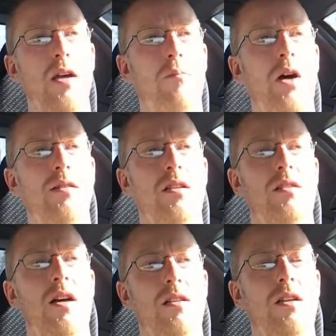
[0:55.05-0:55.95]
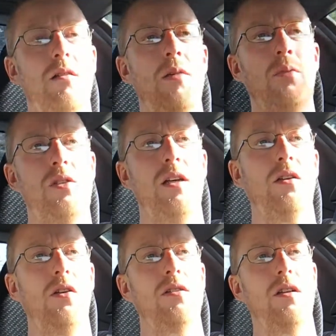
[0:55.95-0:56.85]
to make. Pasta sauce in
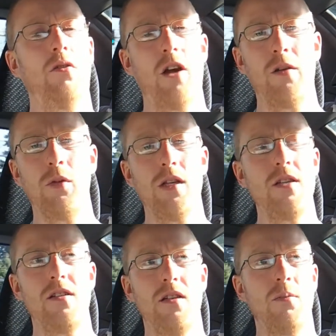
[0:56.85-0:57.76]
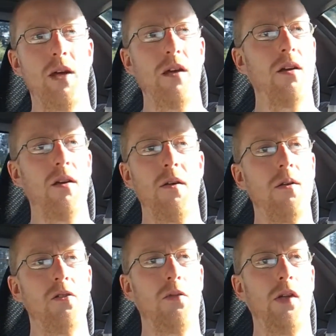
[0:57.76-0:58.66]
particular is incredibly easy to make.
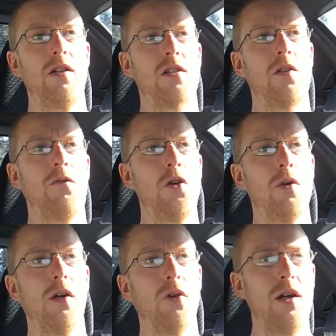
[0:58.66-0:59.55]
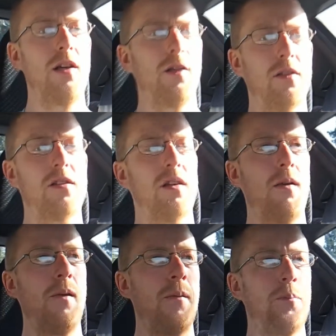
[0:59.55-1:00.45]
It's really just a few ingredients.
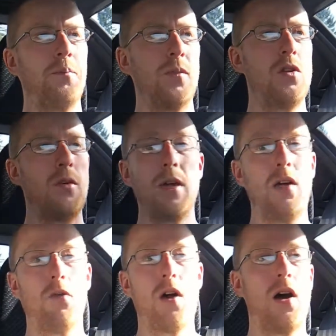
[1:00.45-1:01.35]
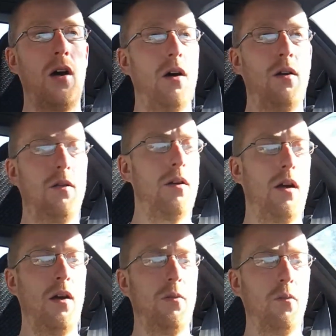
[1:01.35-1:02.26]
You can make it raw,
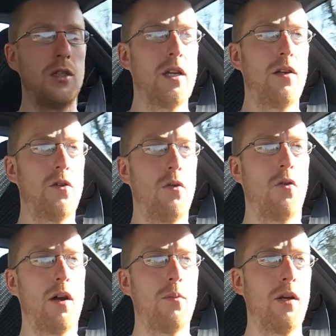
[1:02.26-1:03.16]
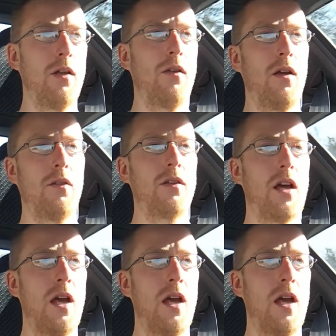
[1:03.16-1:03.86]
which I do quite a bit of the